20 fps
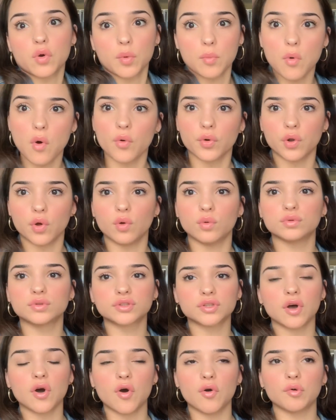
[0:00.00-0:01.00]
hormonal.
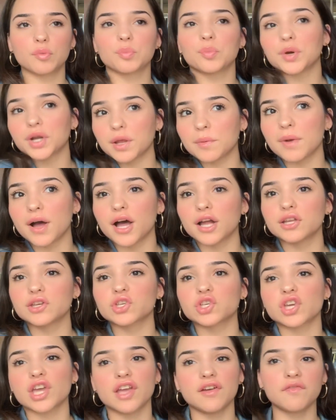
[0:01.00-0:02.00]
So pretty
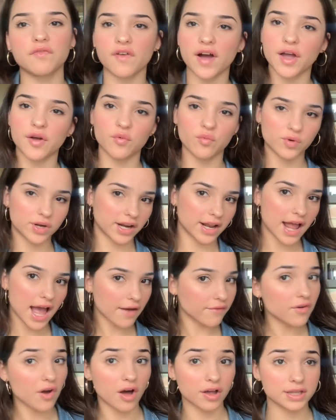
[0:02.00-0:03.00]
much, if I wouldn't
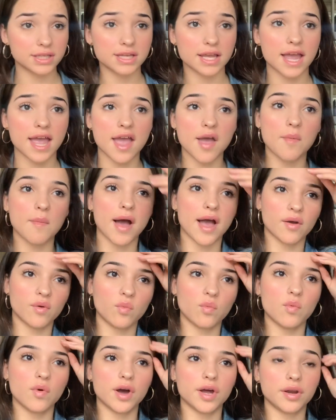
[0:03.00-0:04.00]
have gone to him, I
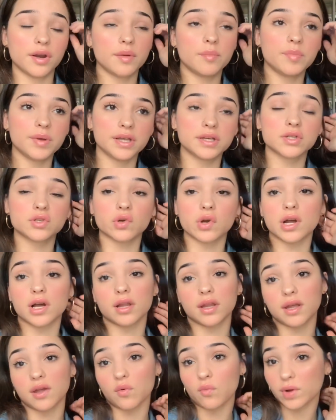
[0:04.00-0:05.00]
would be
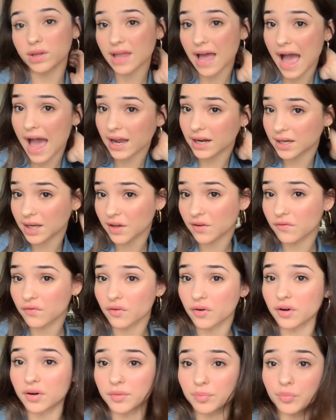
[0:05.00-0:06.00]
struggling with acne
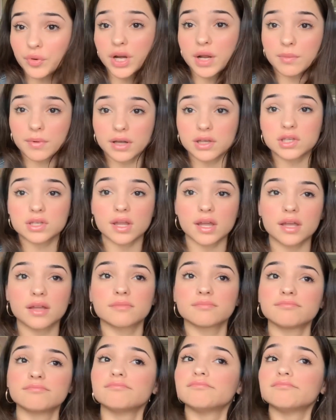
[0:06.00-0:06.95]
for pretty much like